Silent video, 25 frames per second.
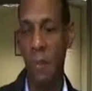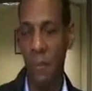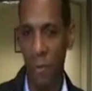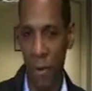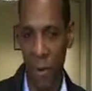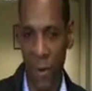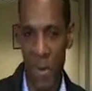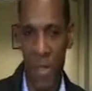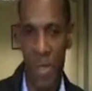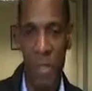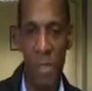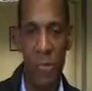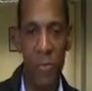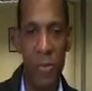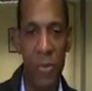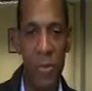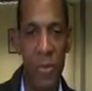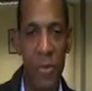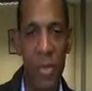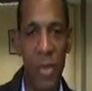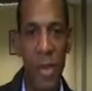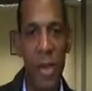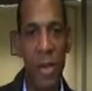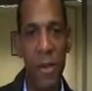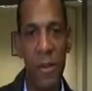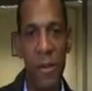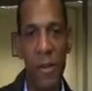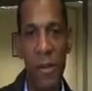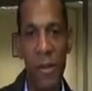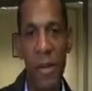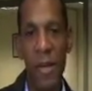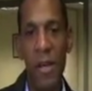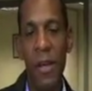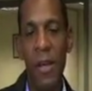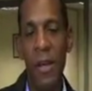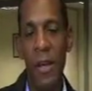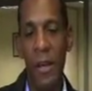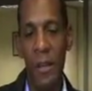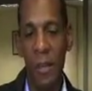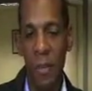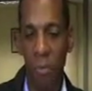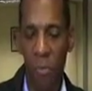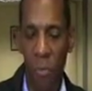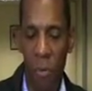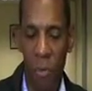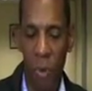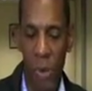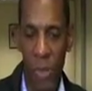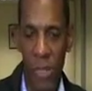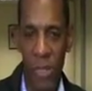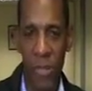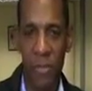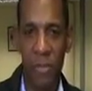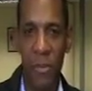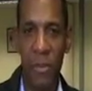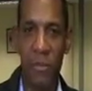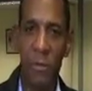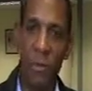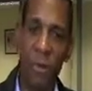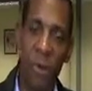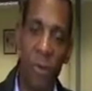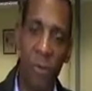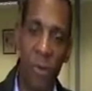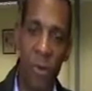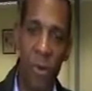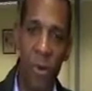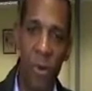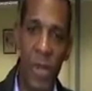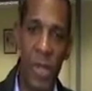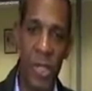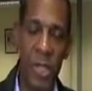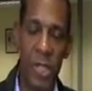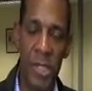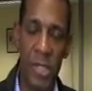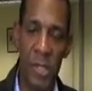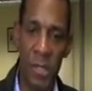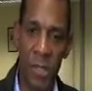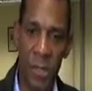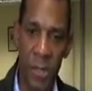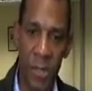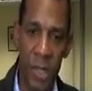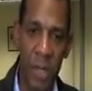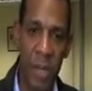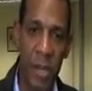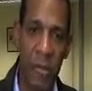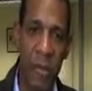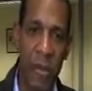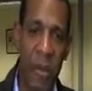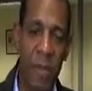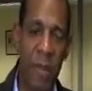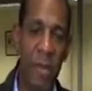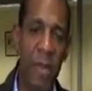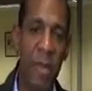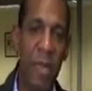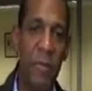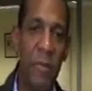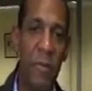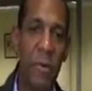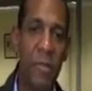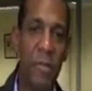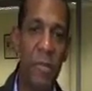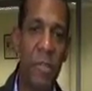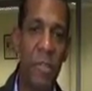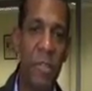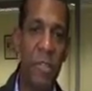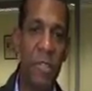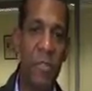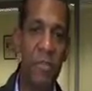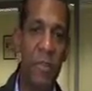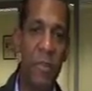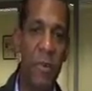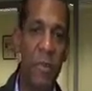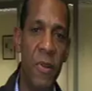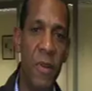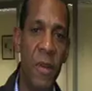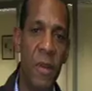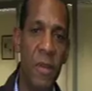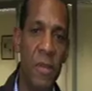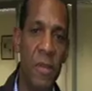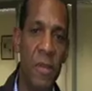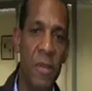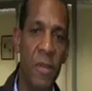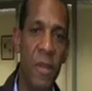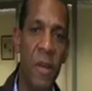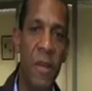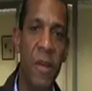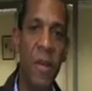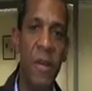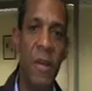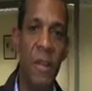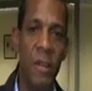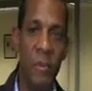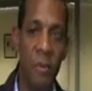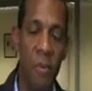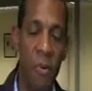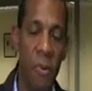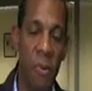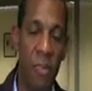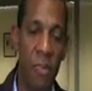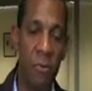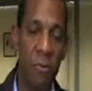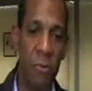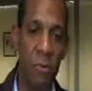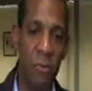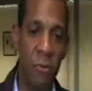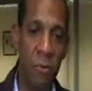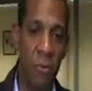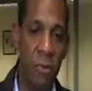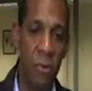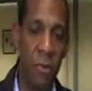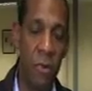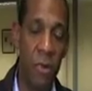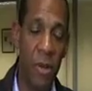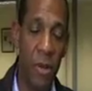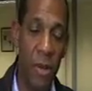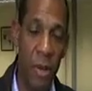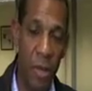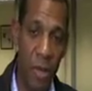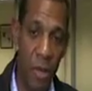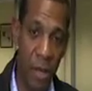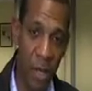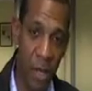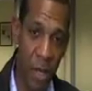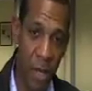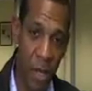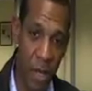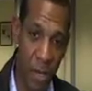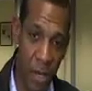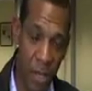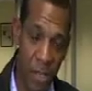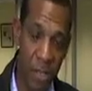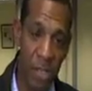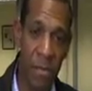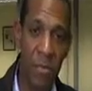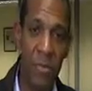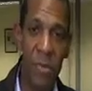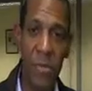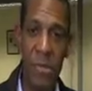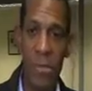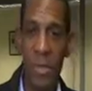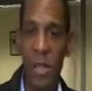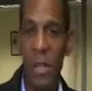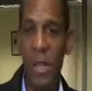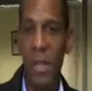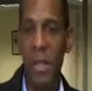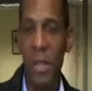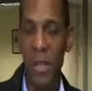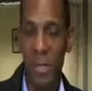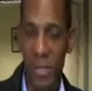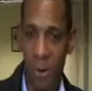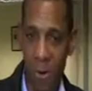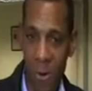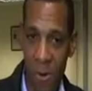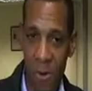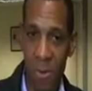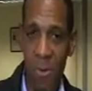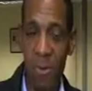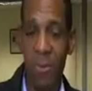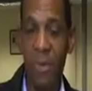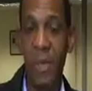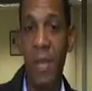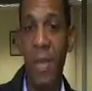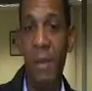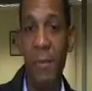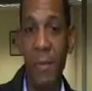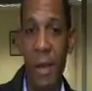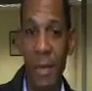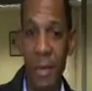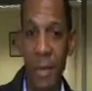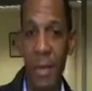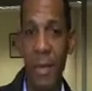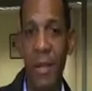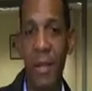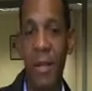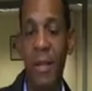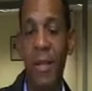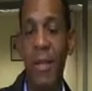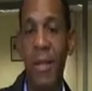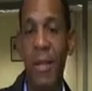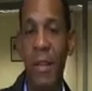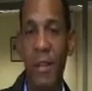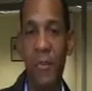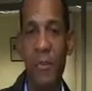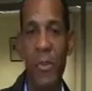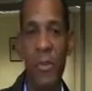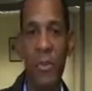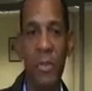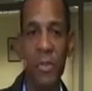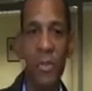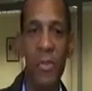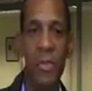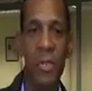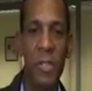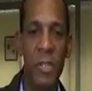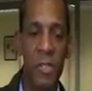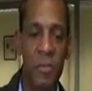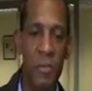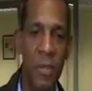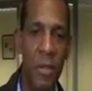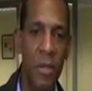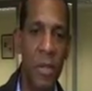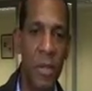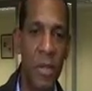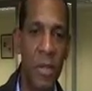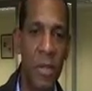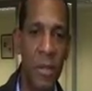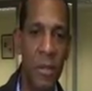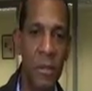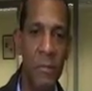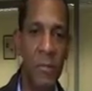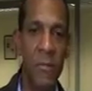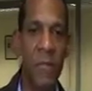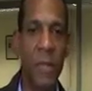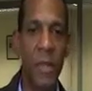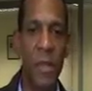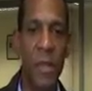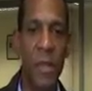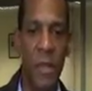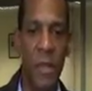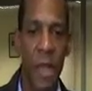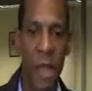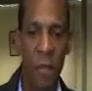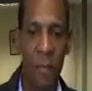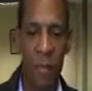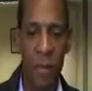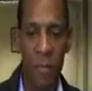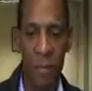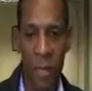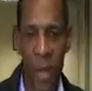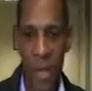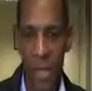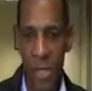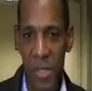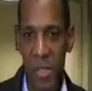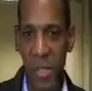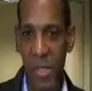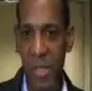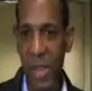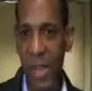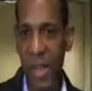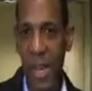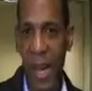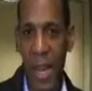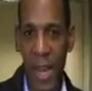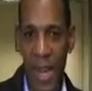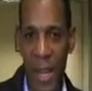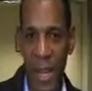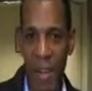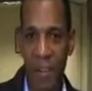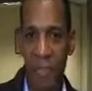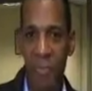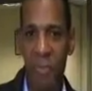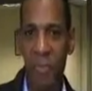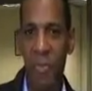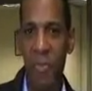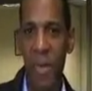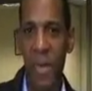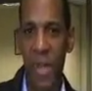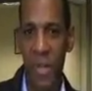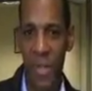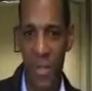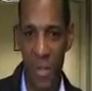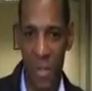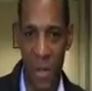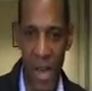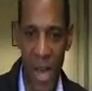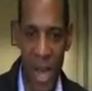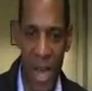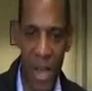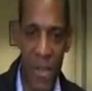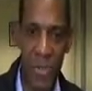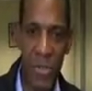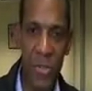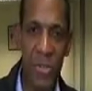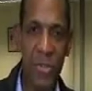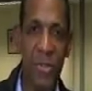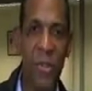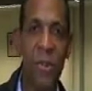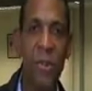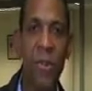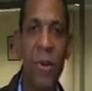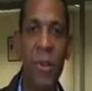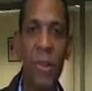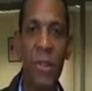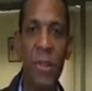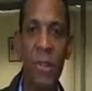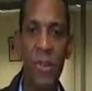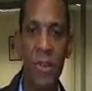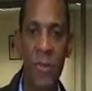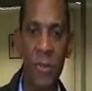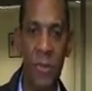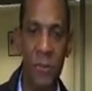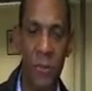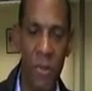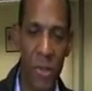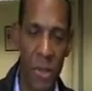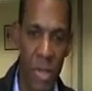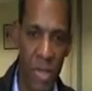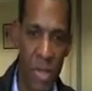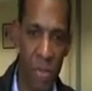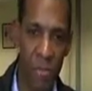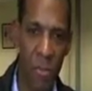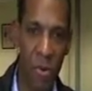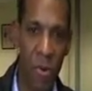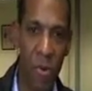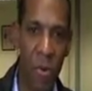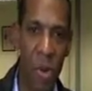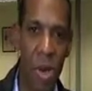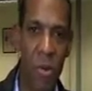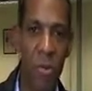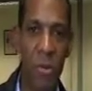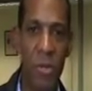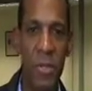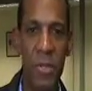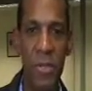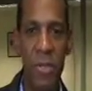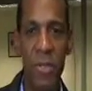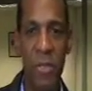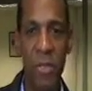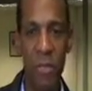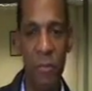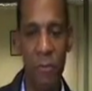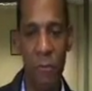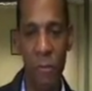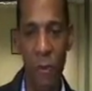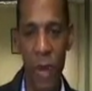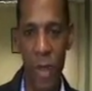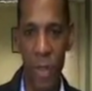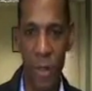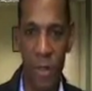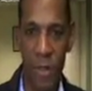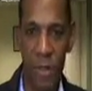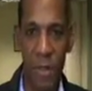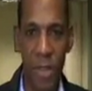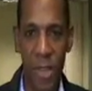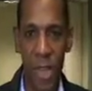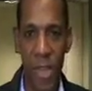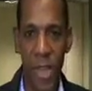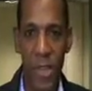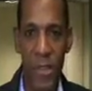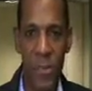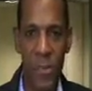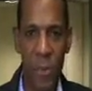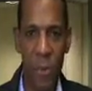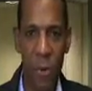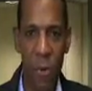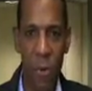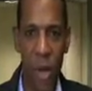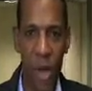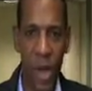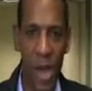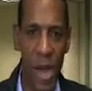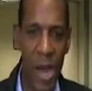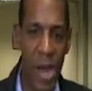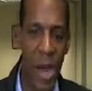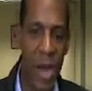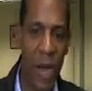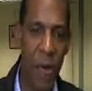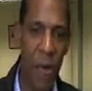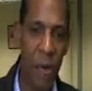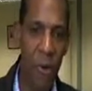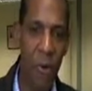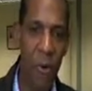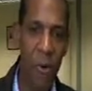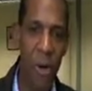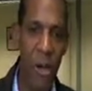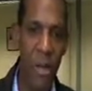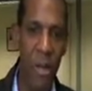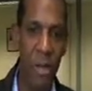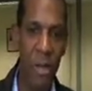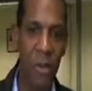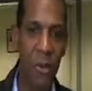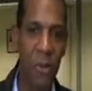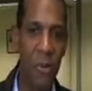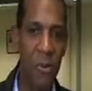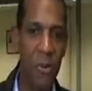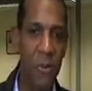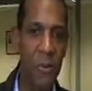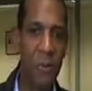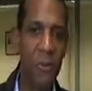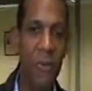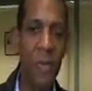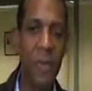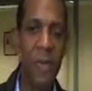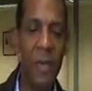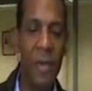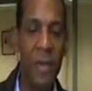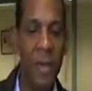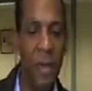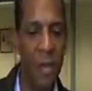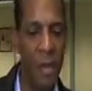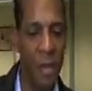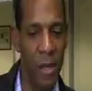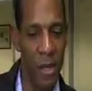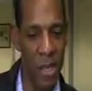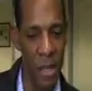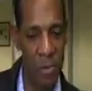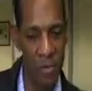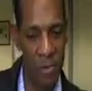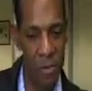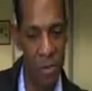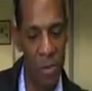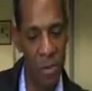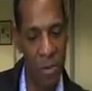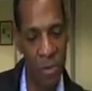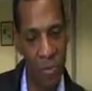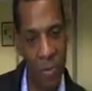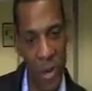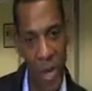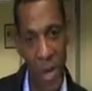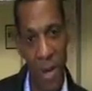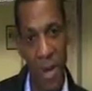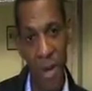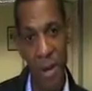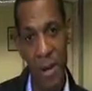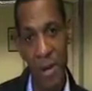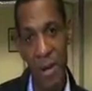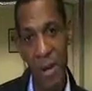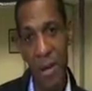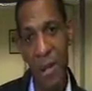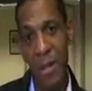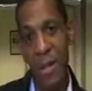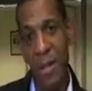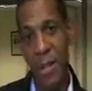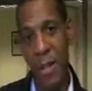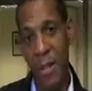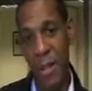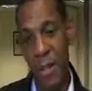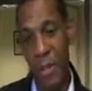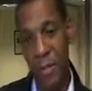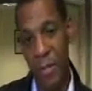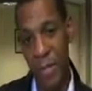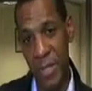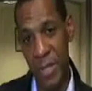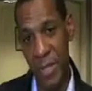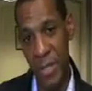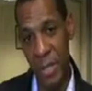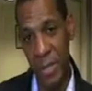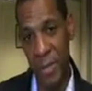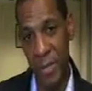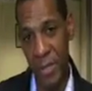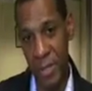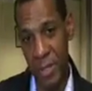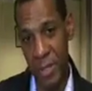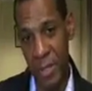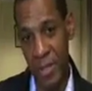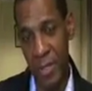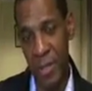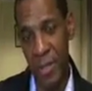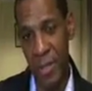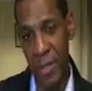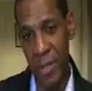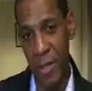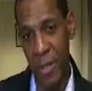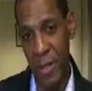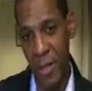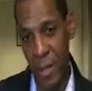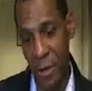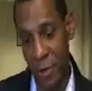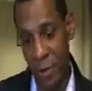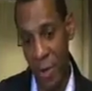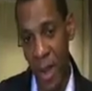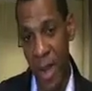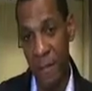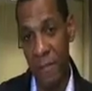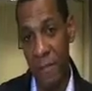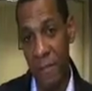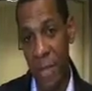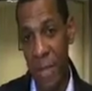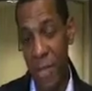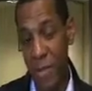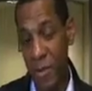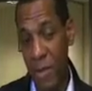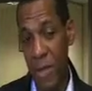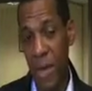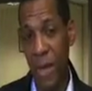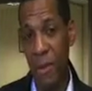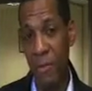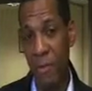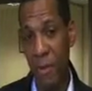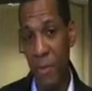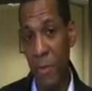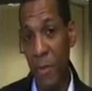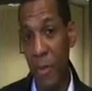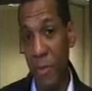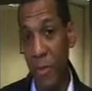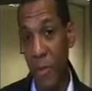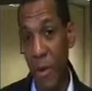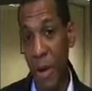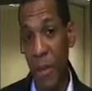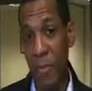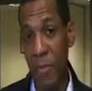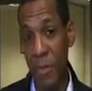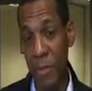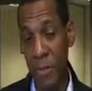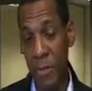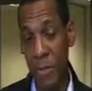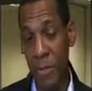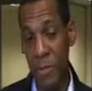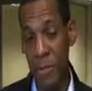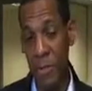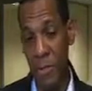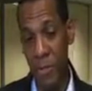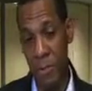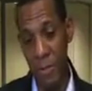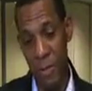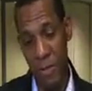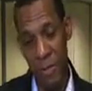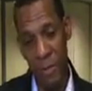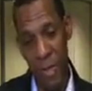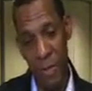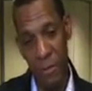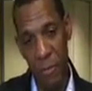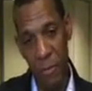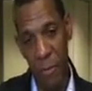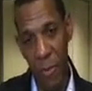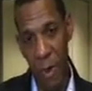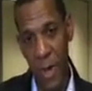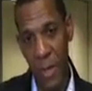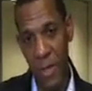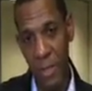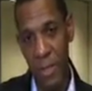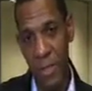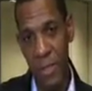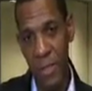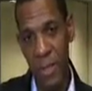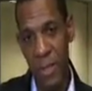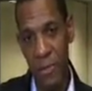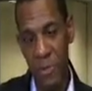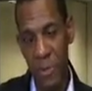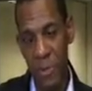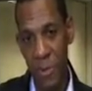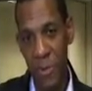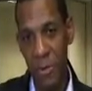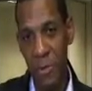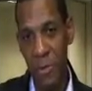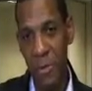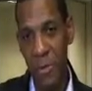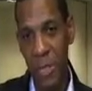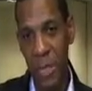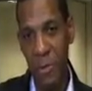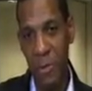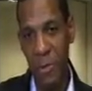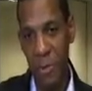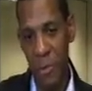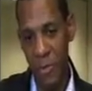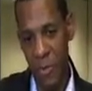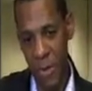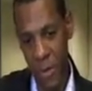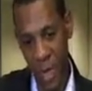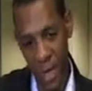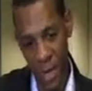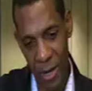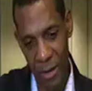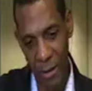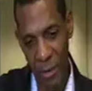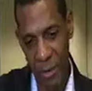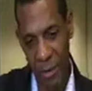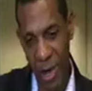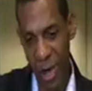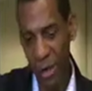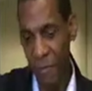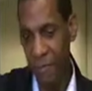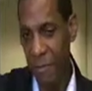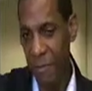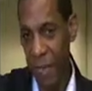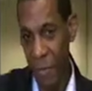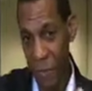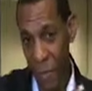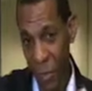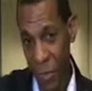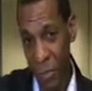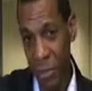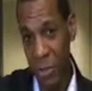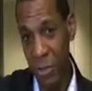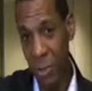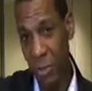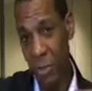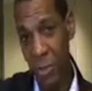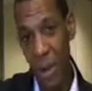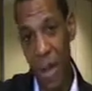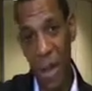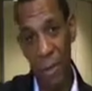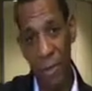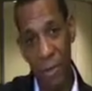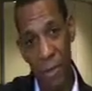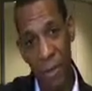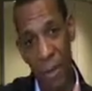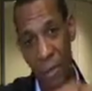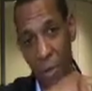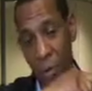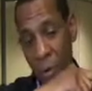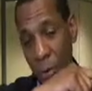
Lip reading: Very simple scale. The point of it for employees is to think about the emotional experience. The point of it for customers is to also think about that emotional experience. And we basically kind of get a picture as you're going through this barometer of whether things are quite high or quite low. If you compare the results, the graph that you get from the barometer, so step 1, step 2, step 3, and a graph, emotional graph,